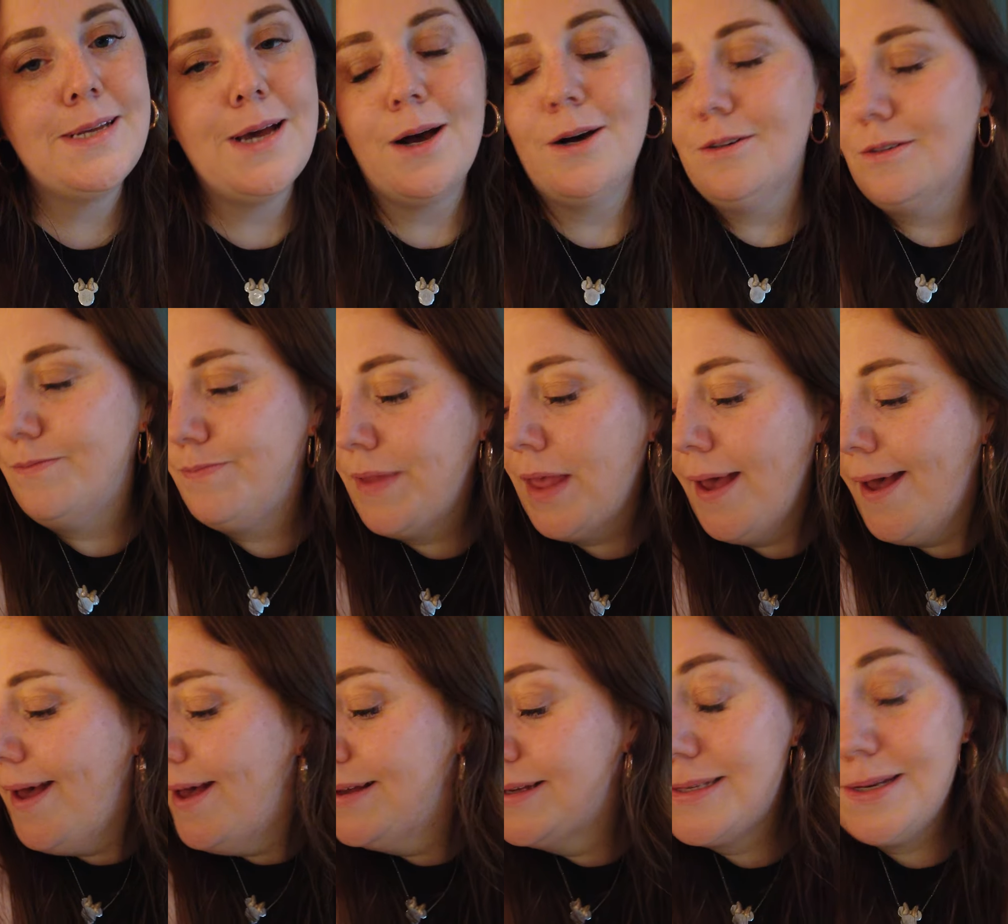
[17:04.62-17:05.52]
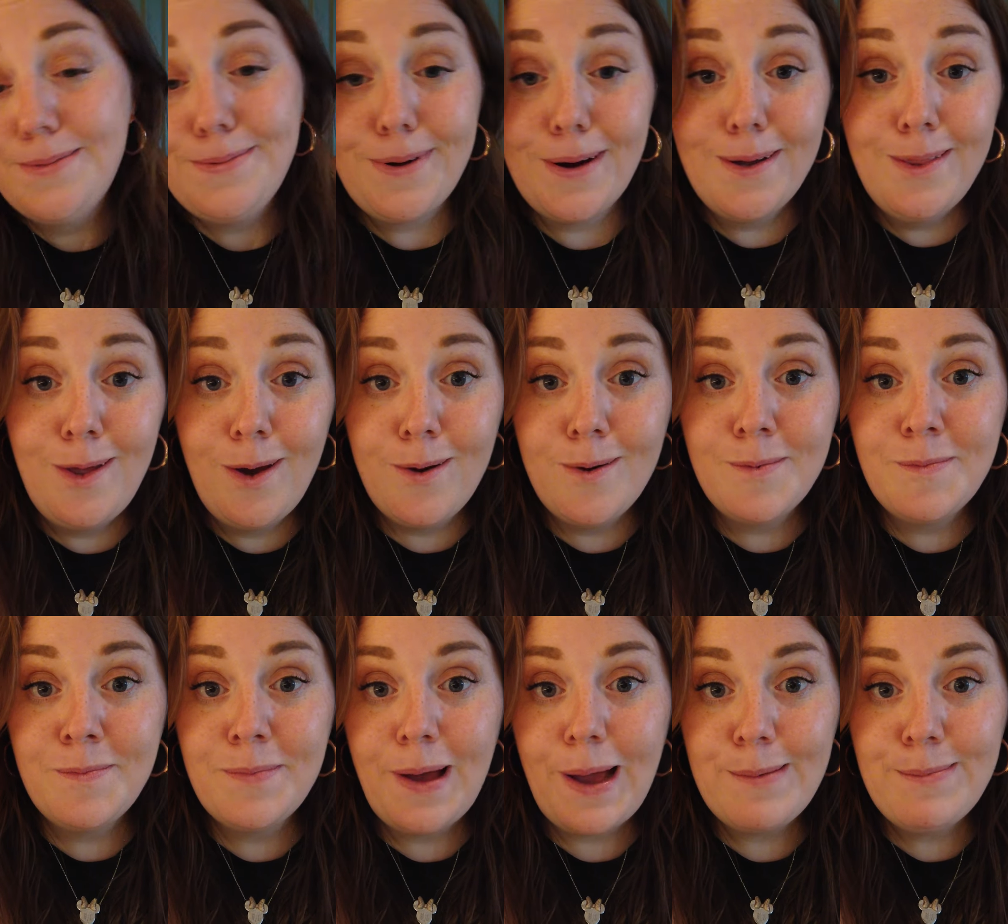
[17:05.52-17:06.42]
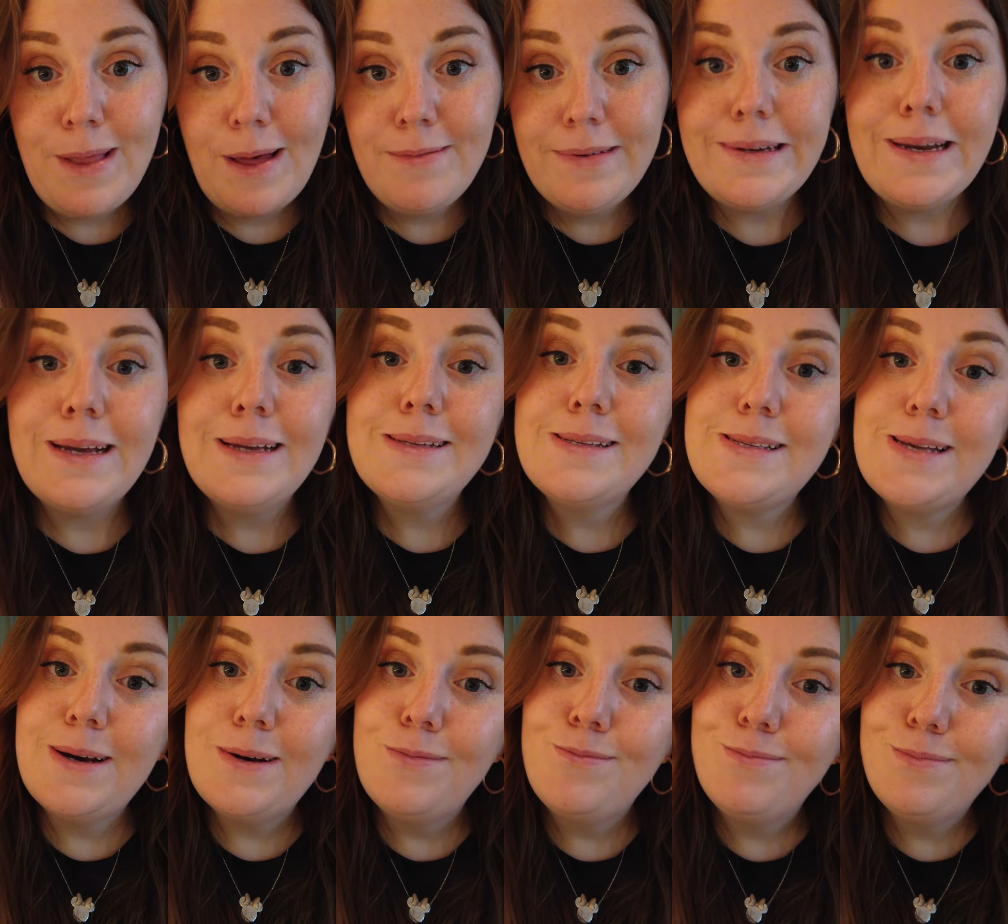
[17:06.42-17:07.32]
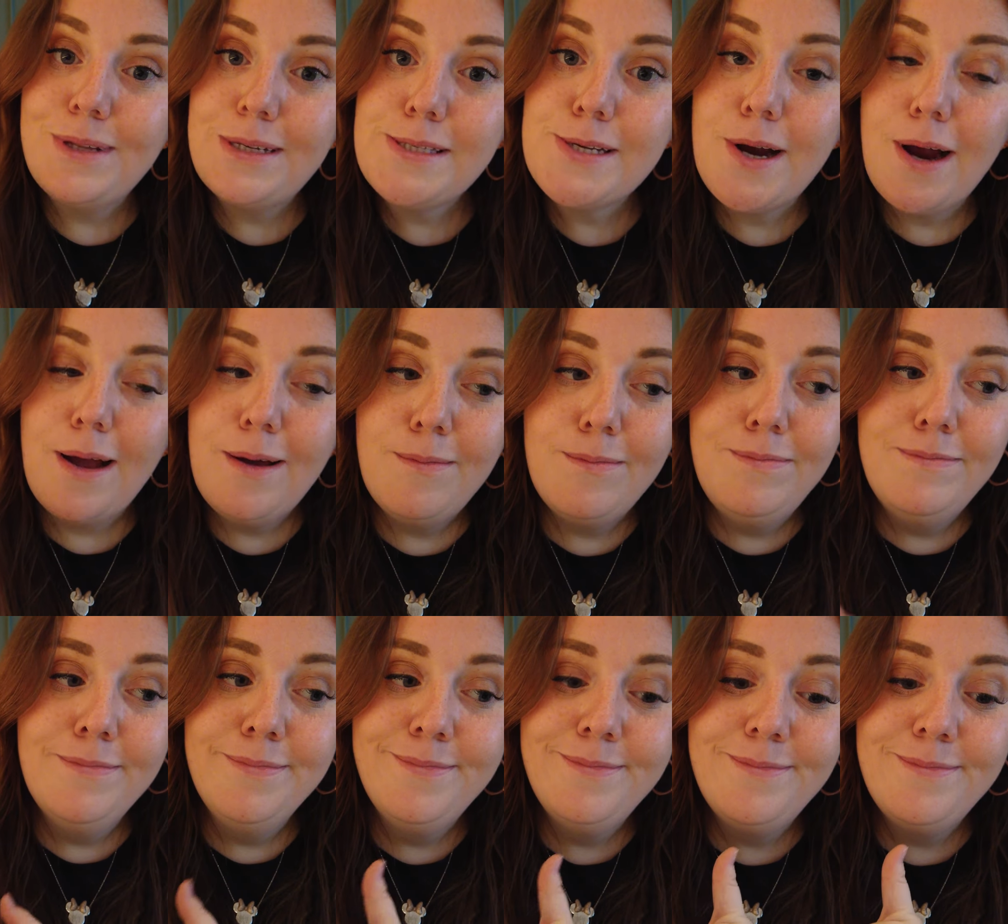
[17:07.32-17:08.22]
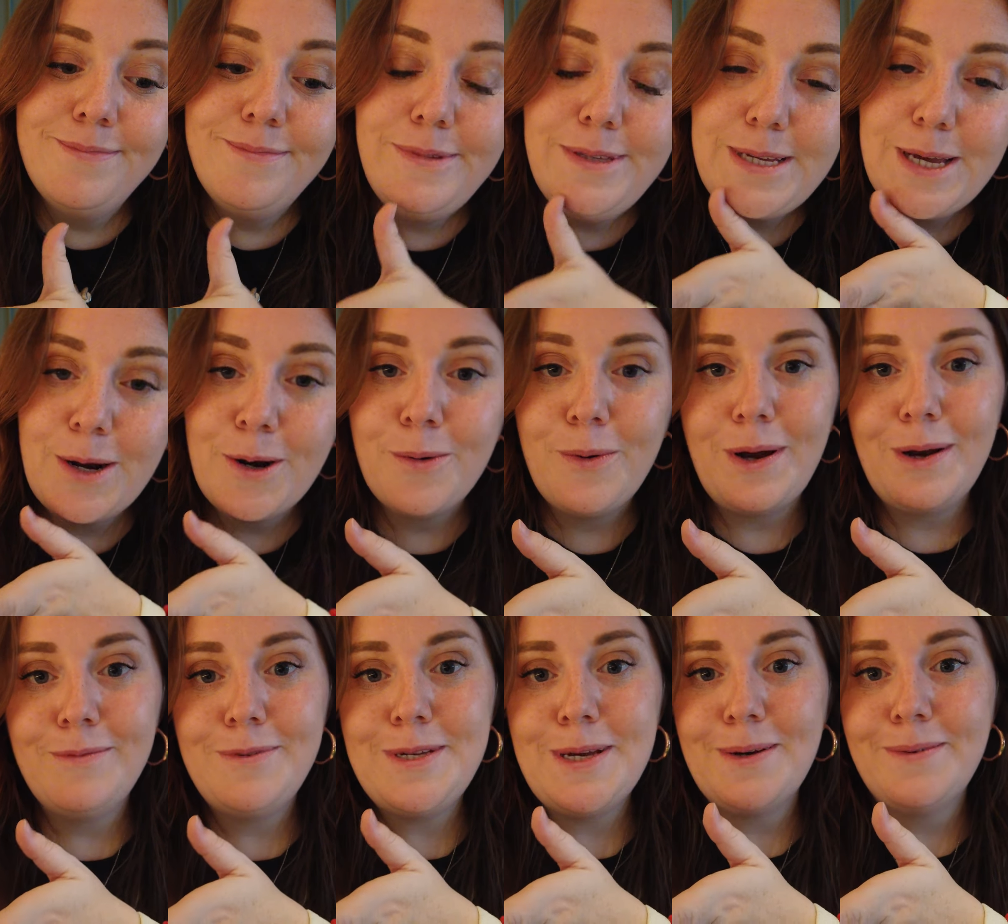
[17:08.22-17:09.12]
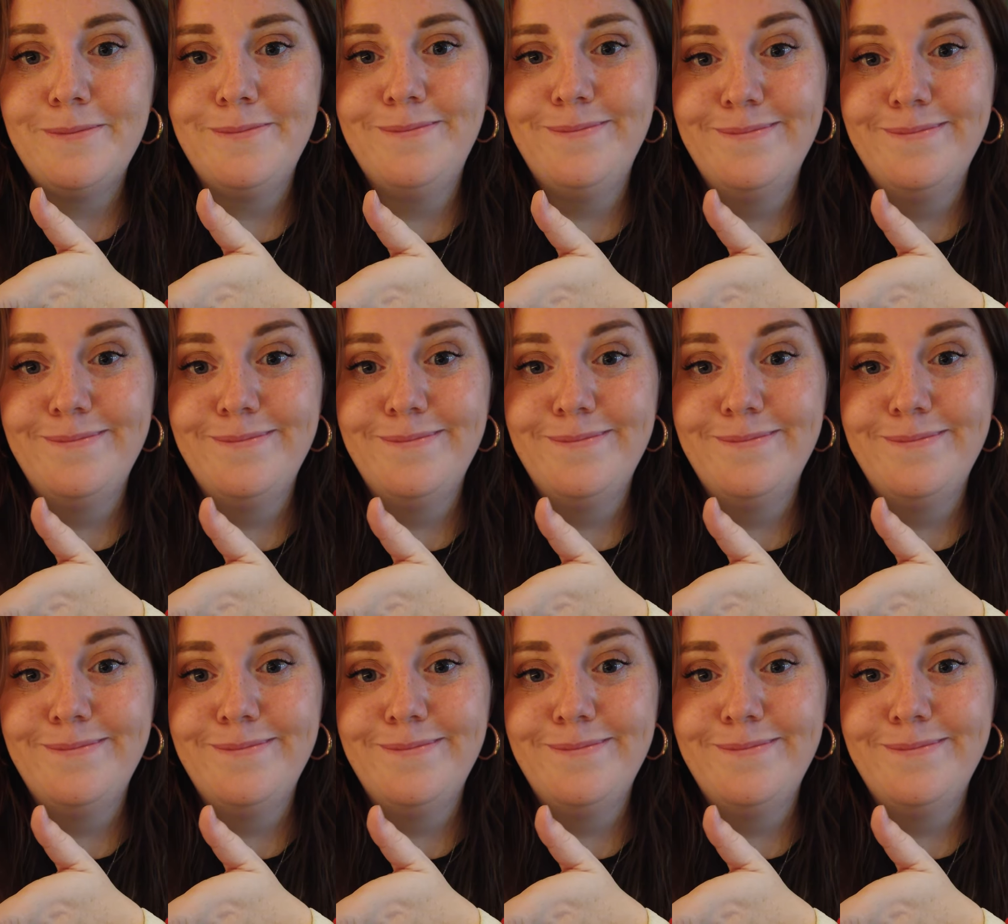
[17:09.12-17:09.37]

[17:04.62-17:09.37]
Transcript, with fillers: So, so far though, I'm loving it. So let's grab dinner one of two.